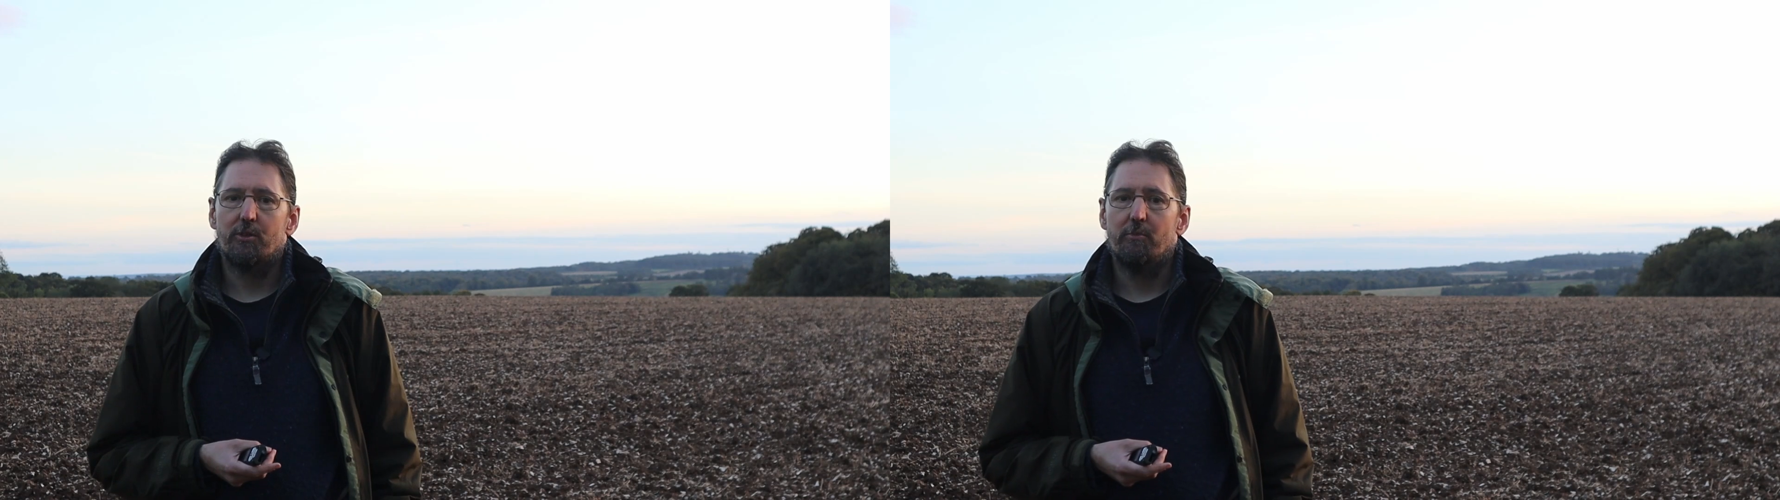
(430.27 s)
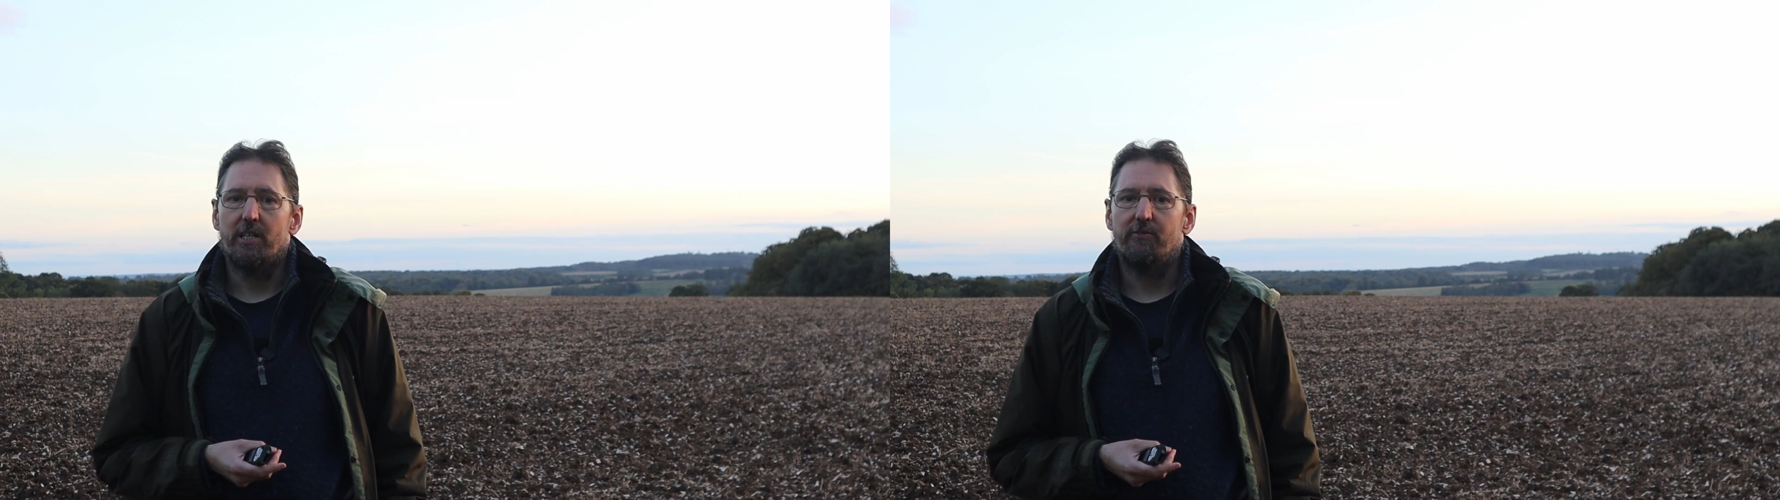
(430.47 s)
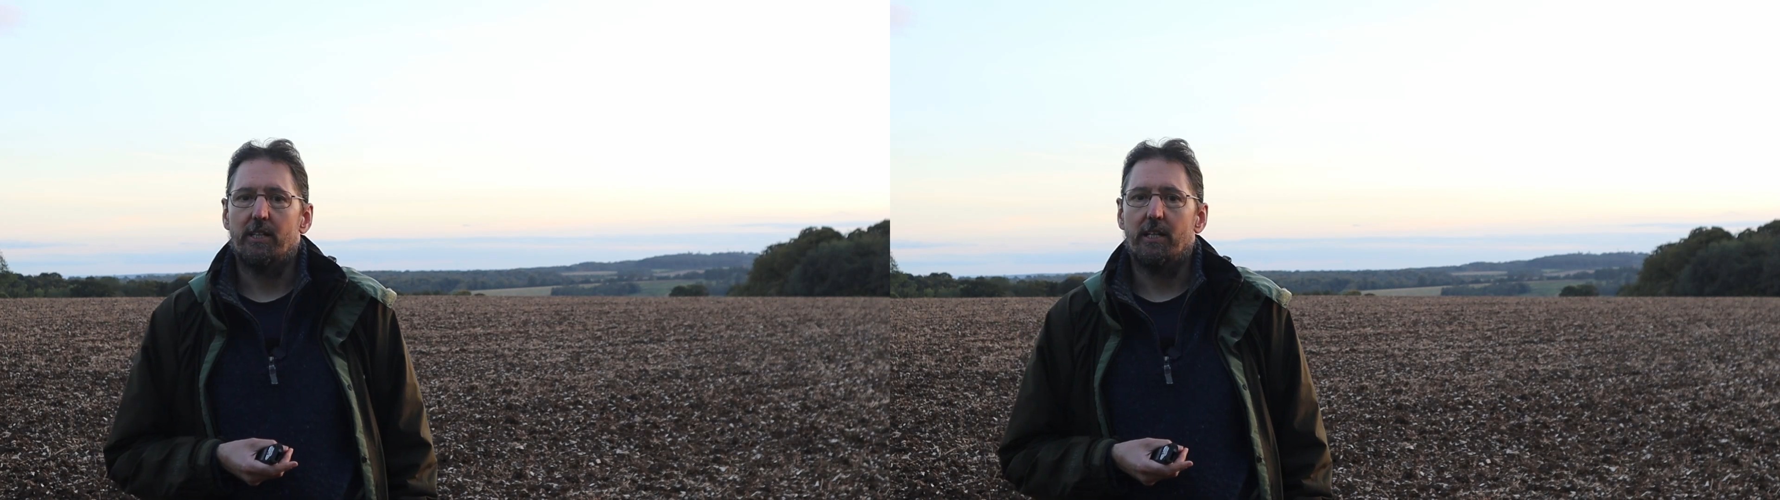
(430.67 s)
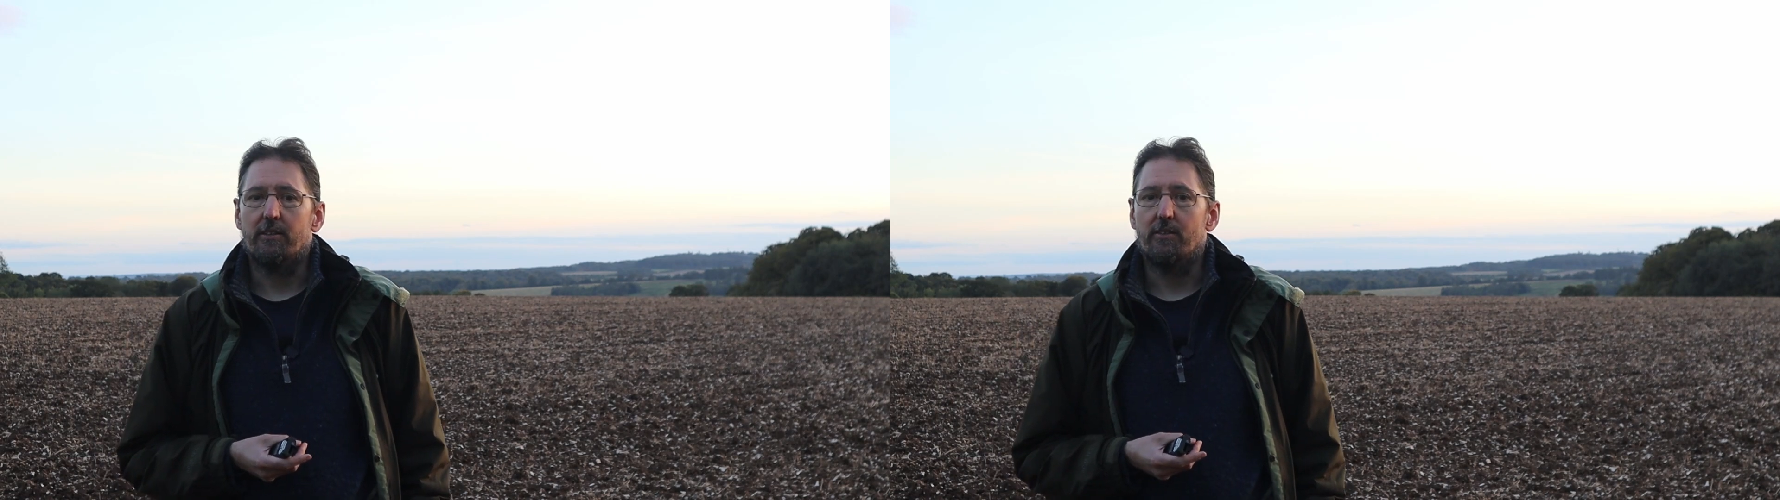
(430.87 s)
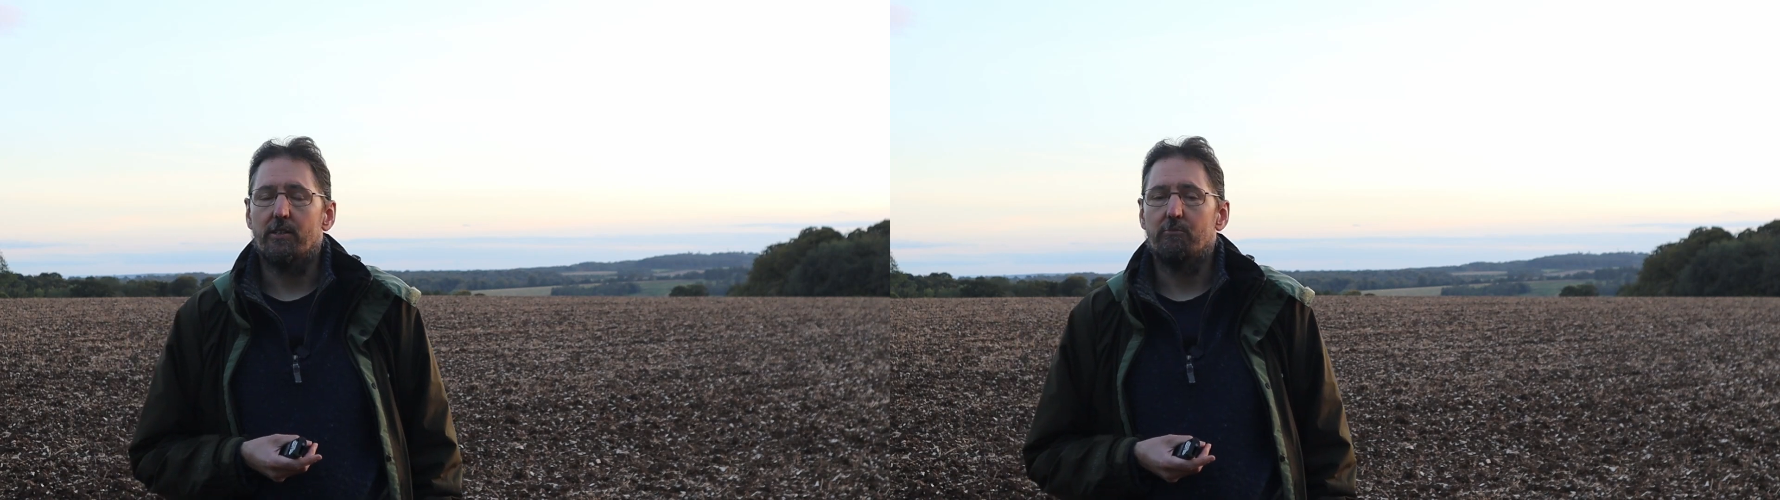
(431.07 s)
to me if you
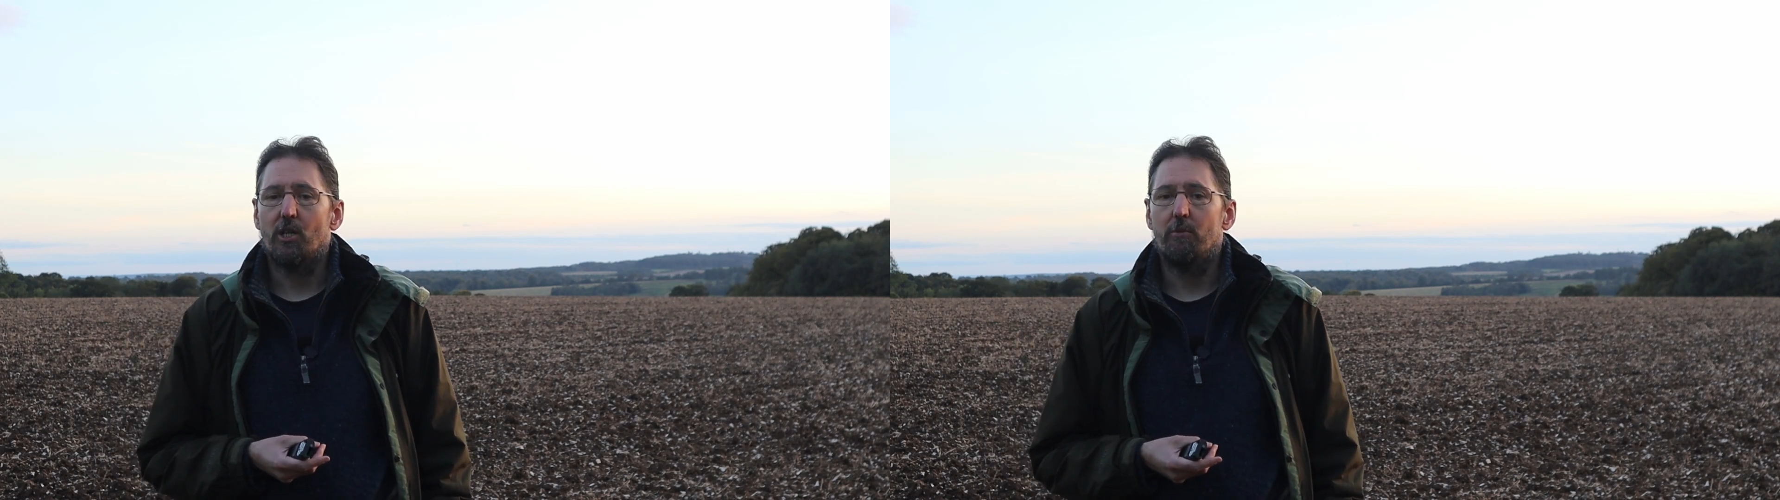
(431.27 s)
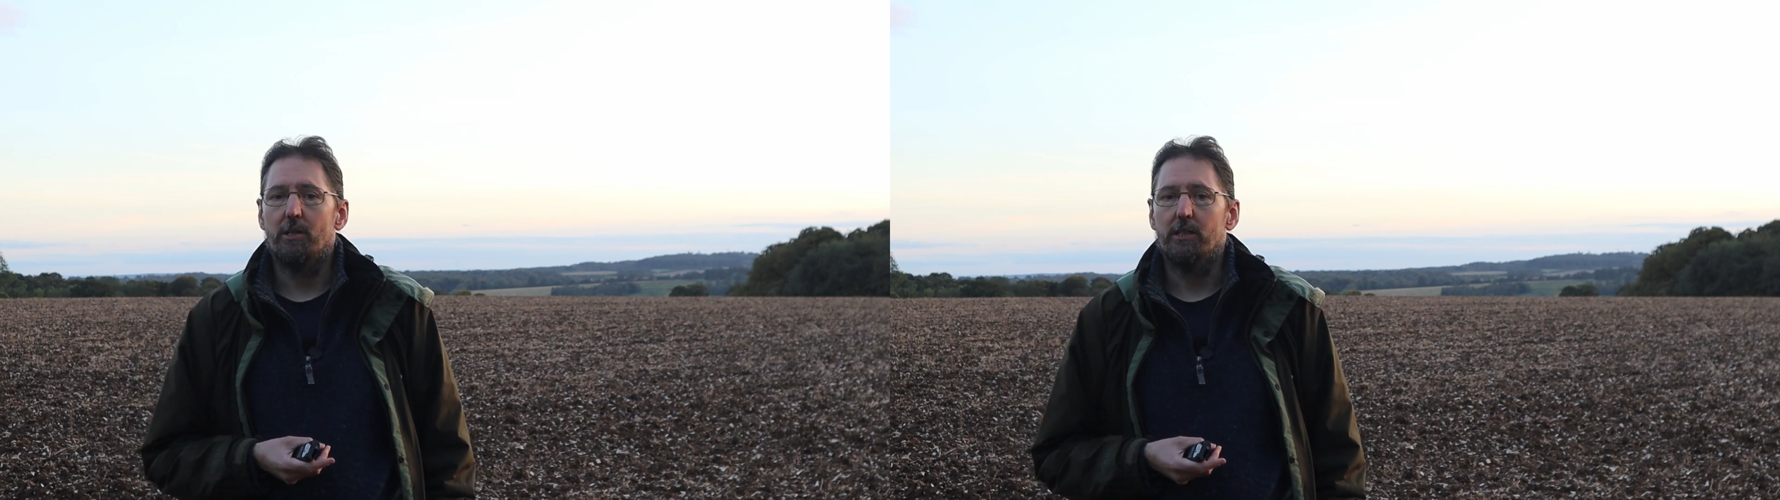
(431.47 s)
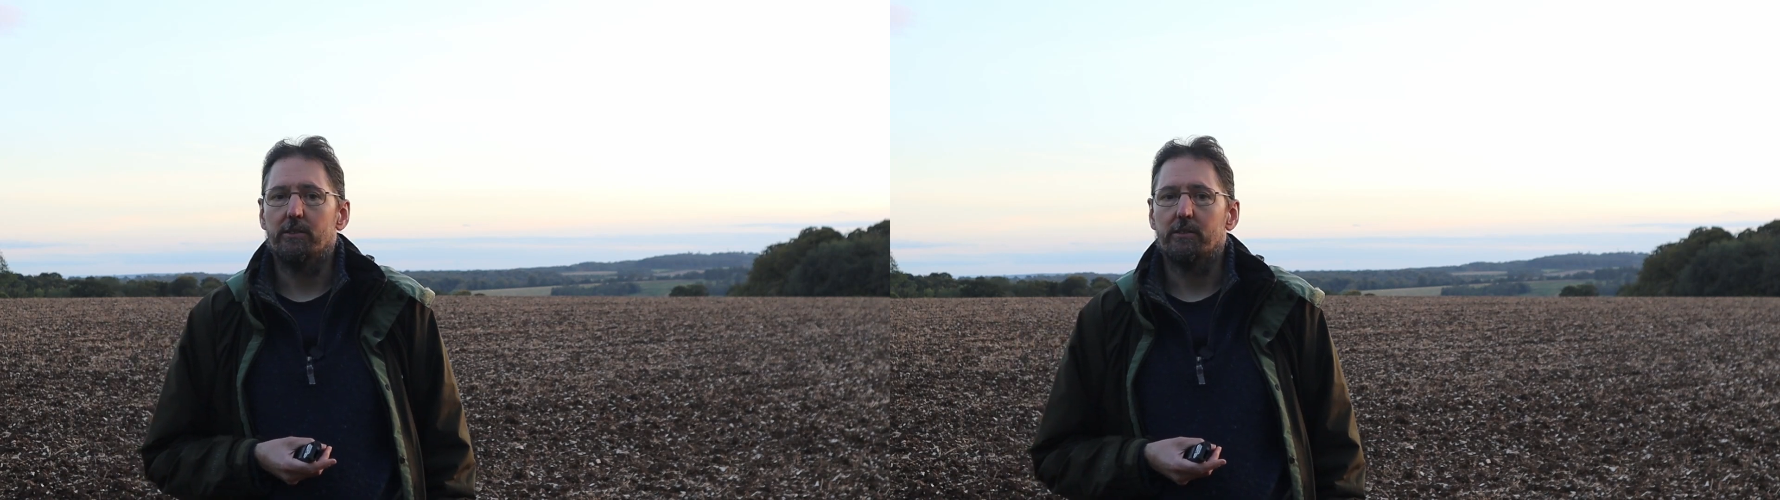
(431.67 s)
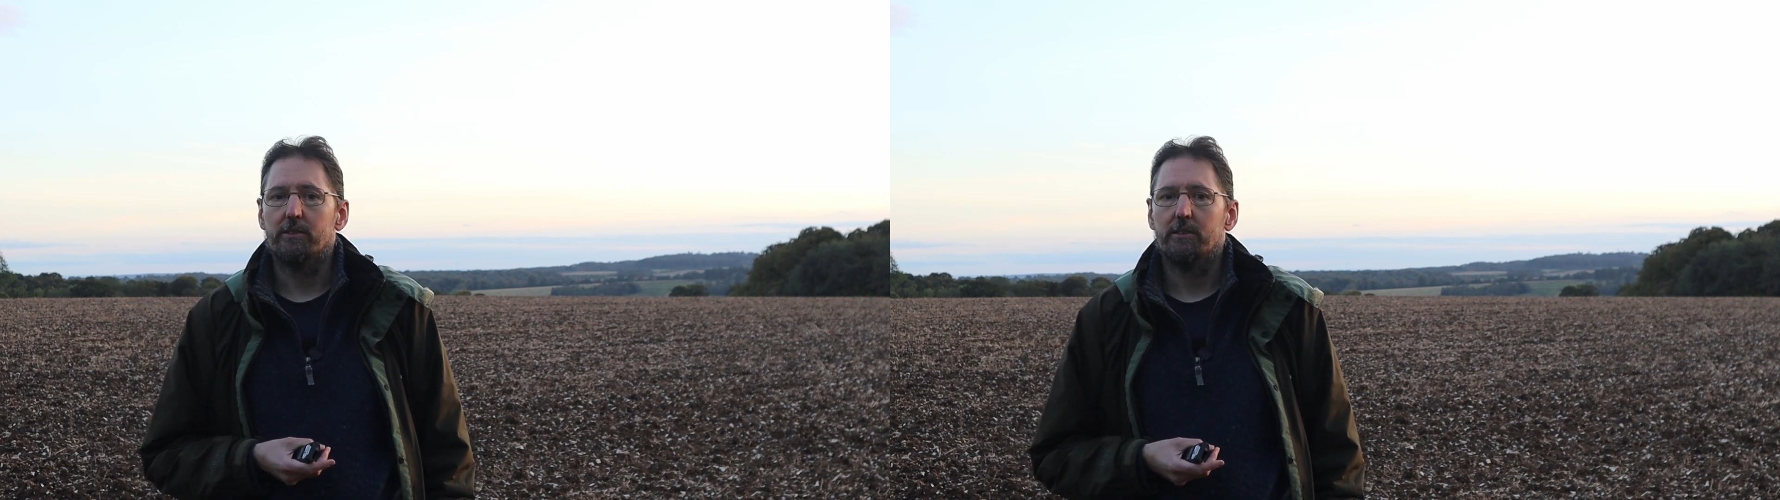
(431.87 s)
click the thumbs up button.